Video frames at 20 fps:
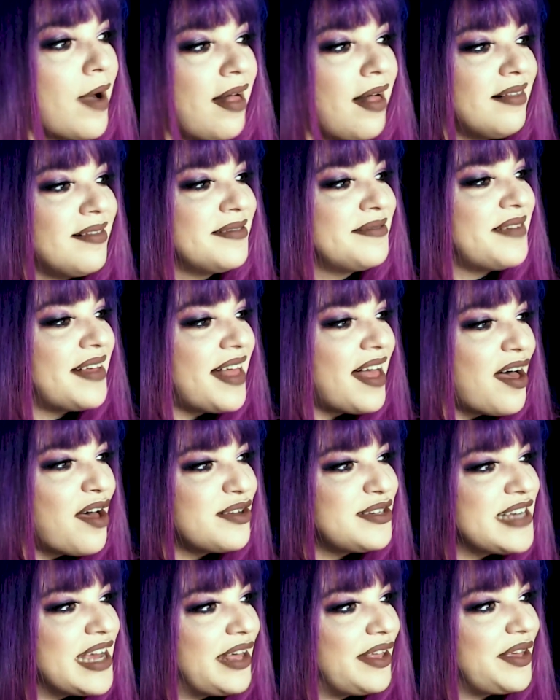Well,
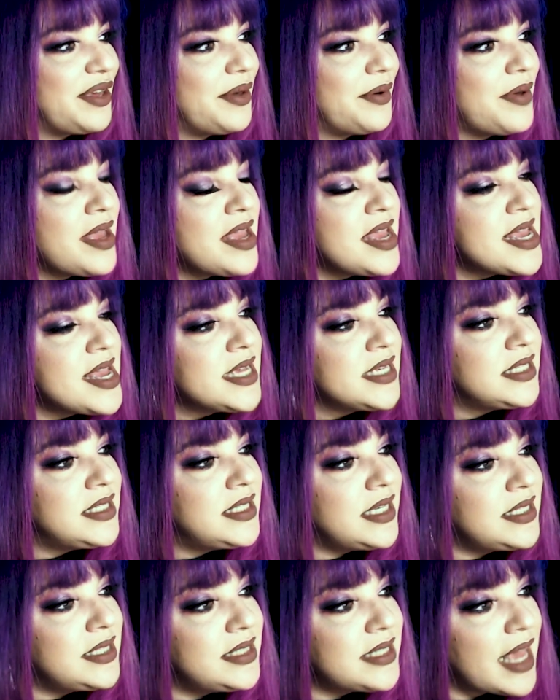I'll tell you.
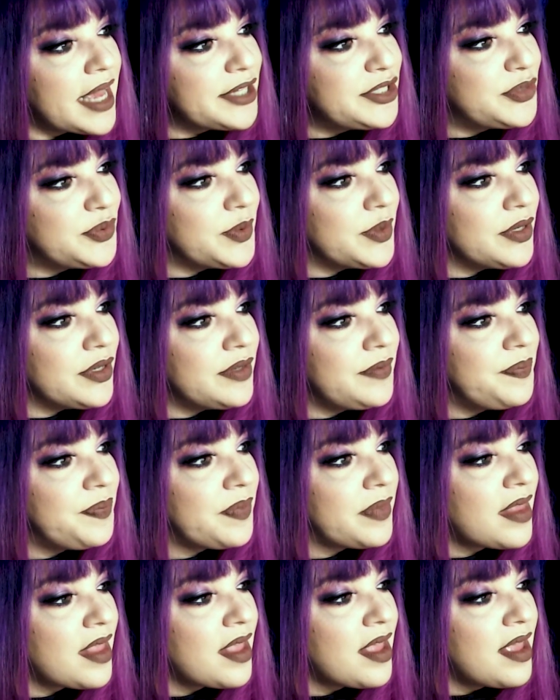Cissexual
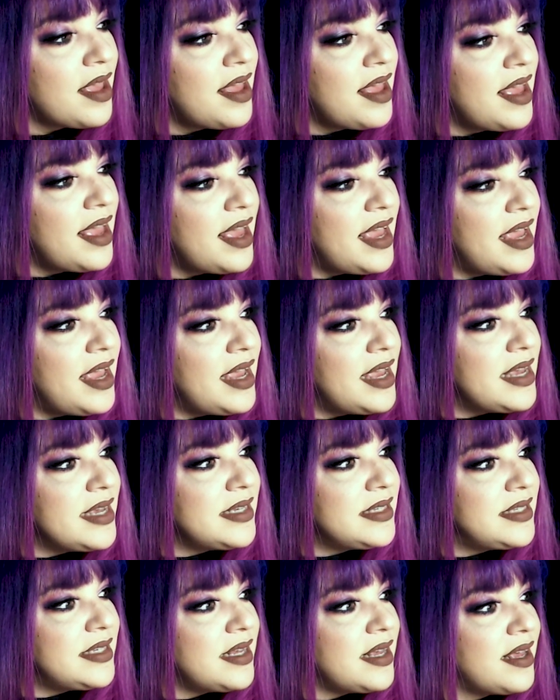
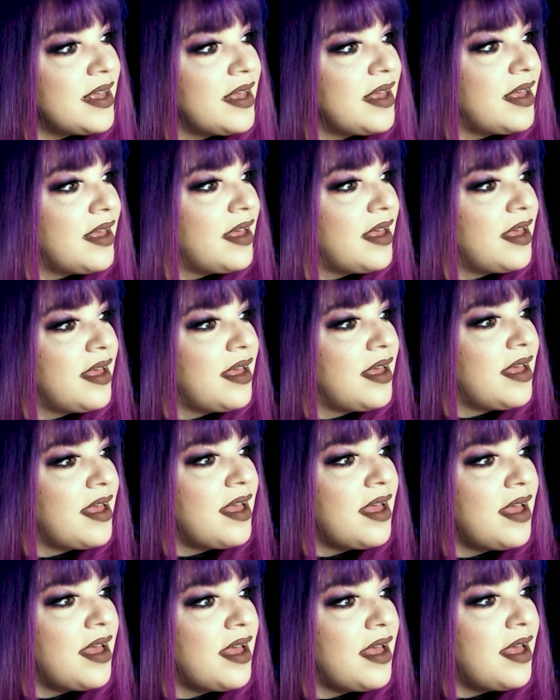is
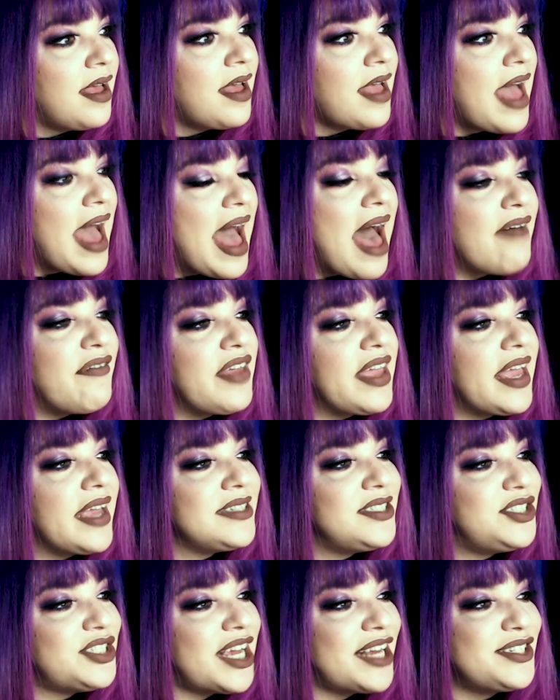having
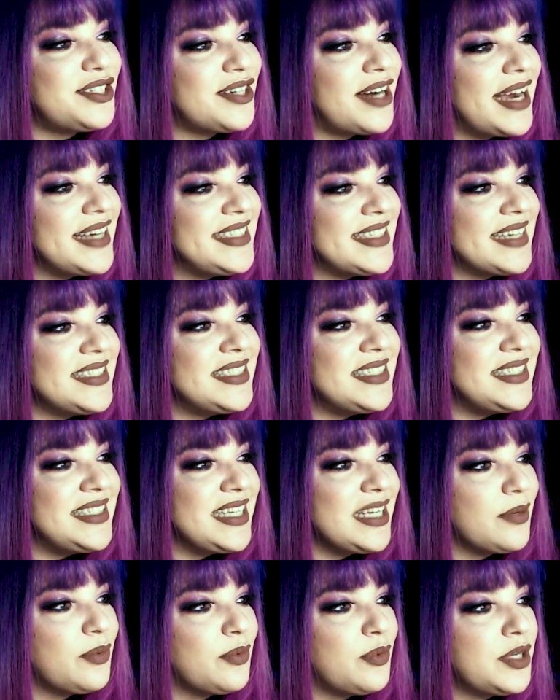a gender
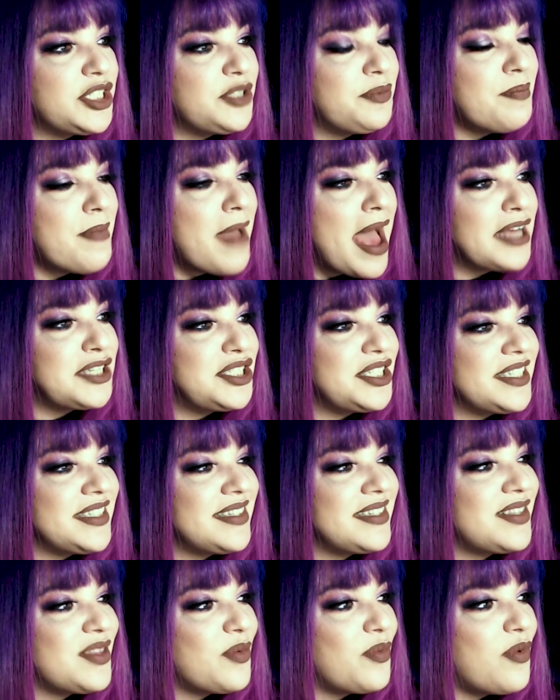identity which
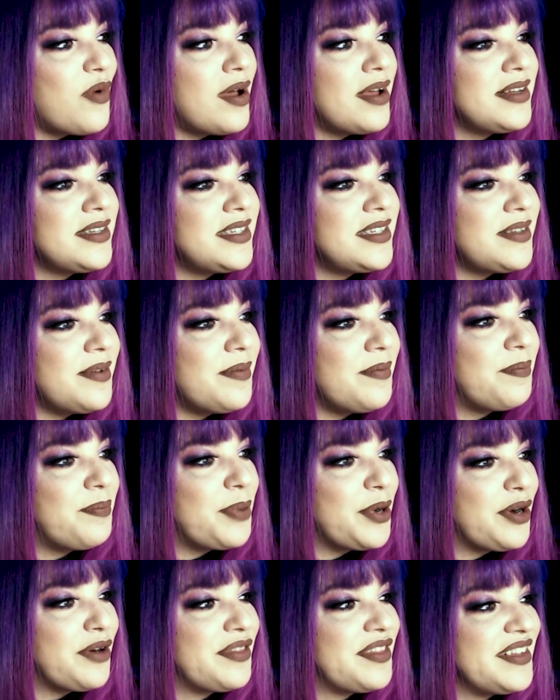matches the one's
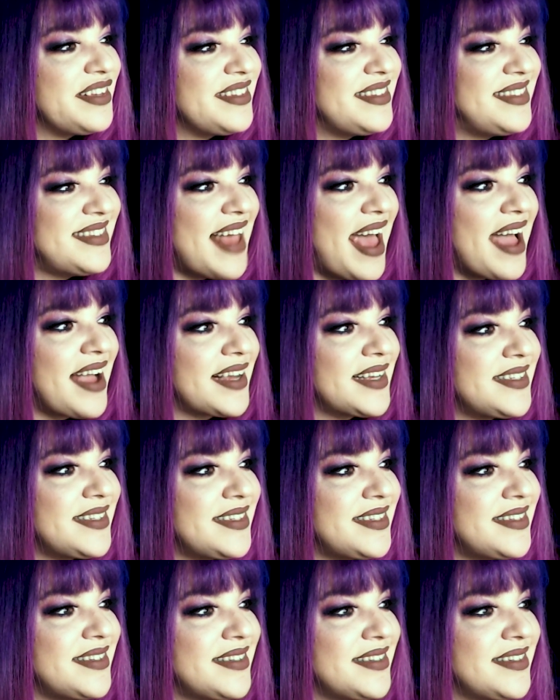birth
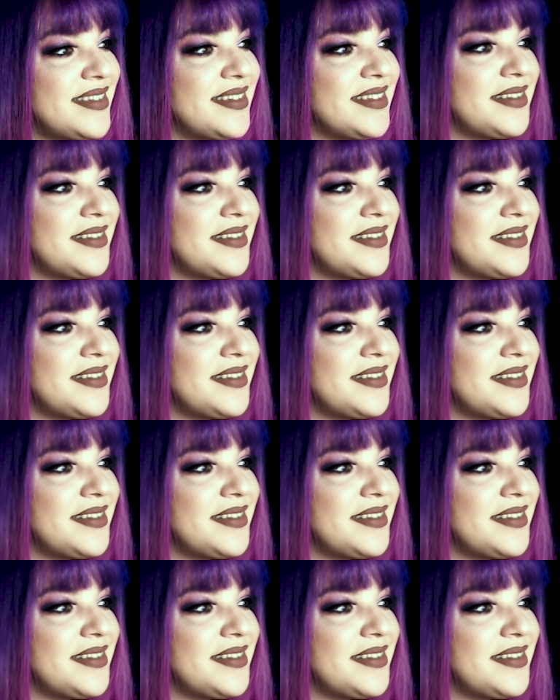sex.